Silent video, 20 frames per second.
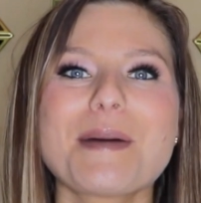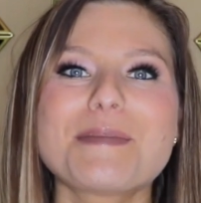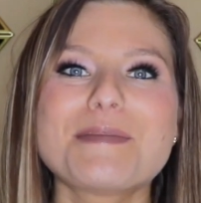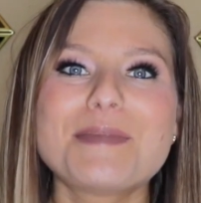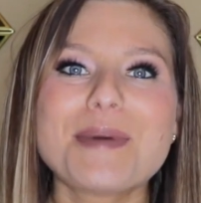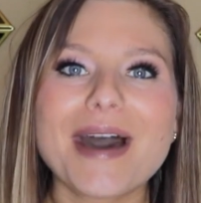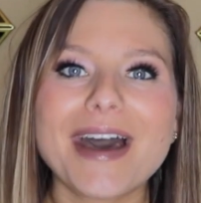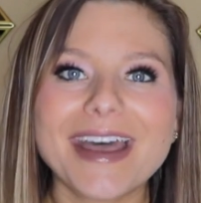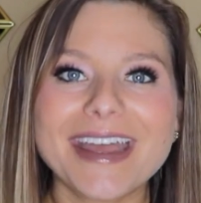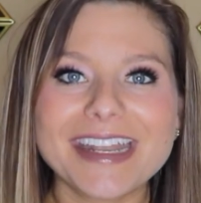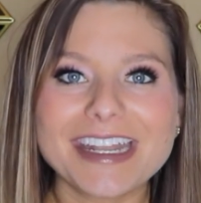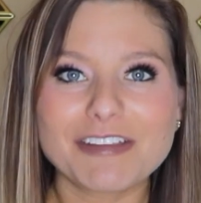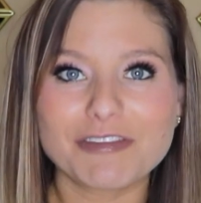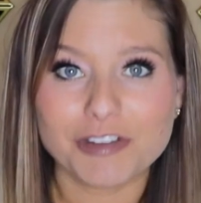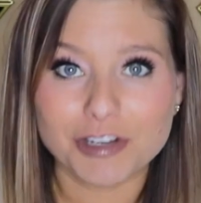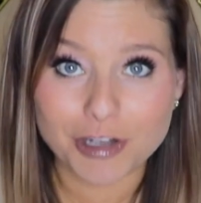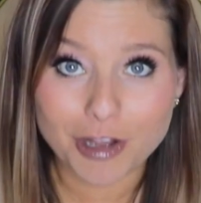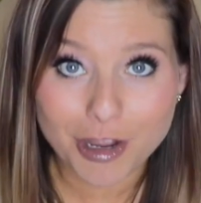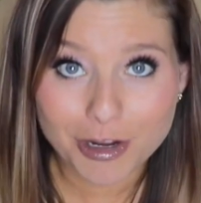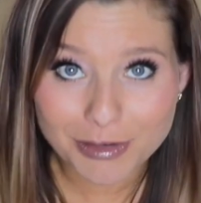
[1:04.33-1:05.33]
but
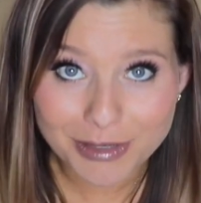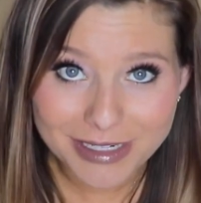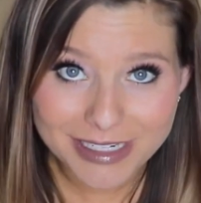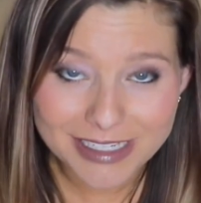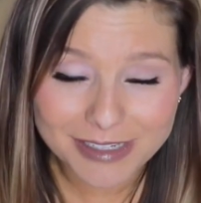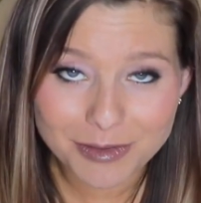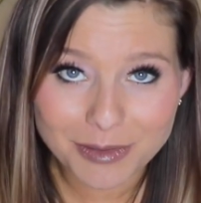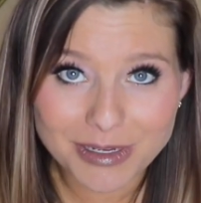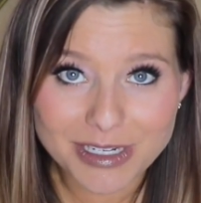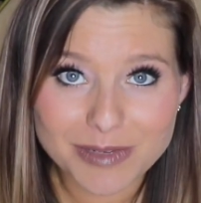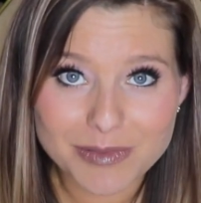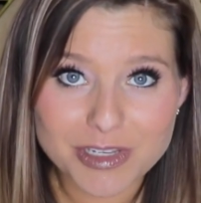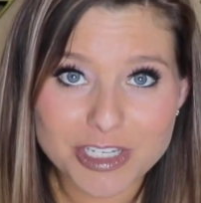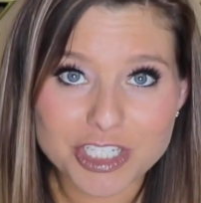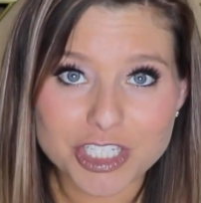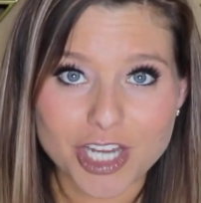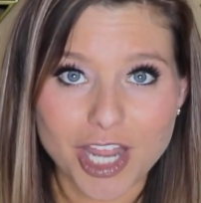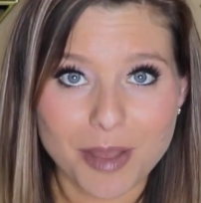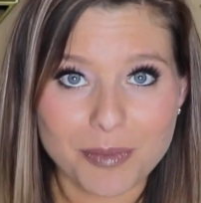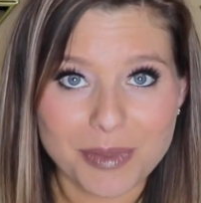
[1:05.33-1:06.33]
if you're already going to
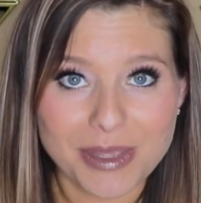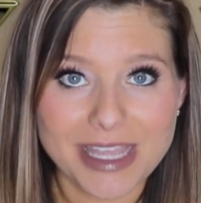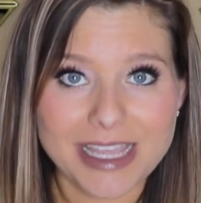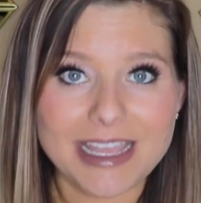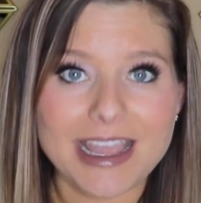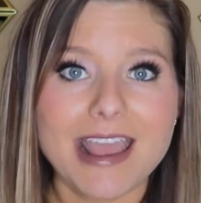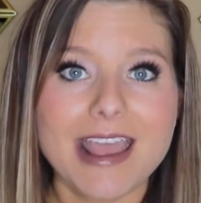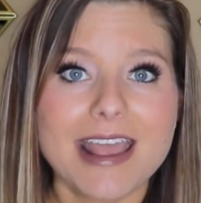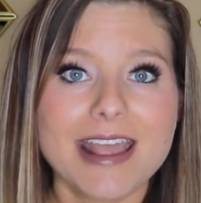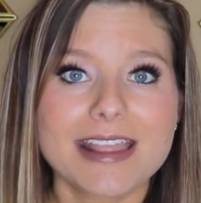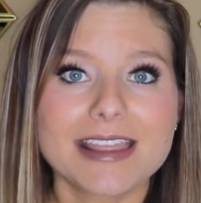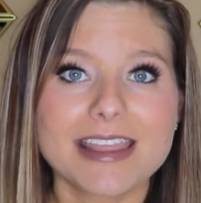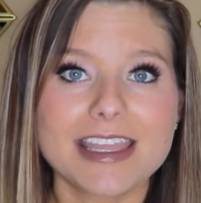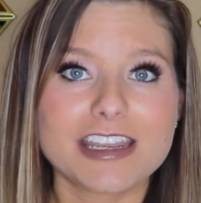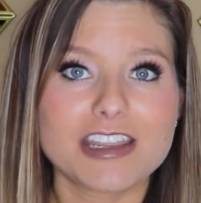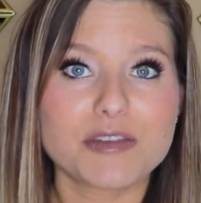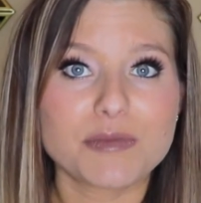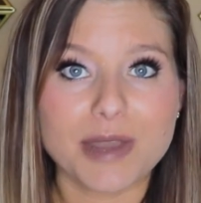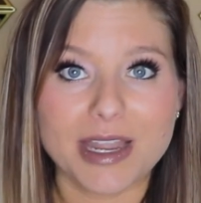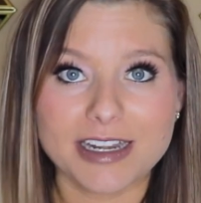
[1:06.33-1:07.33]
be shopping,
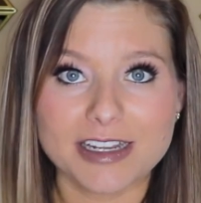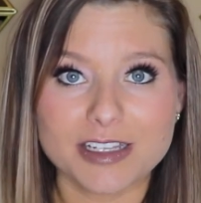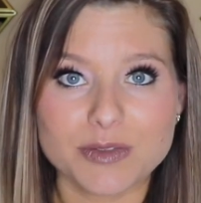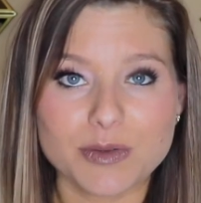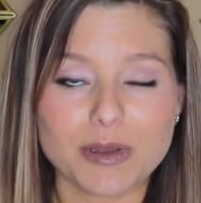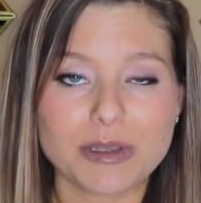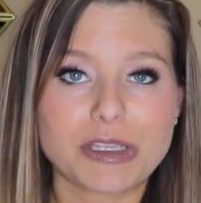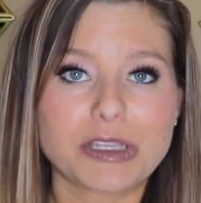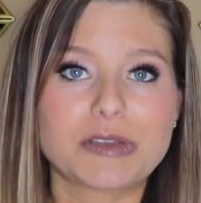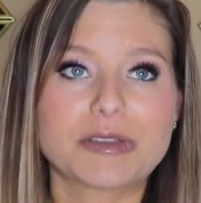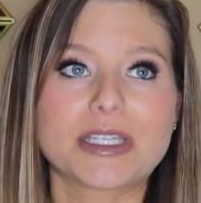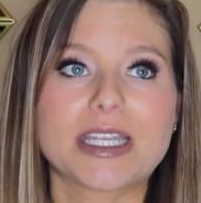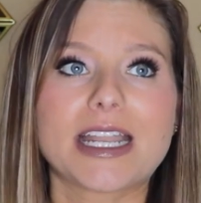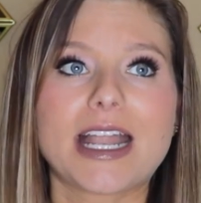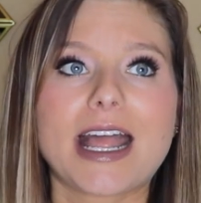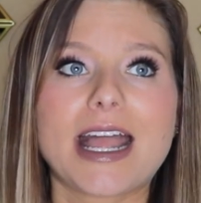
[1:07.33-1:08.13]
then you might as well use it.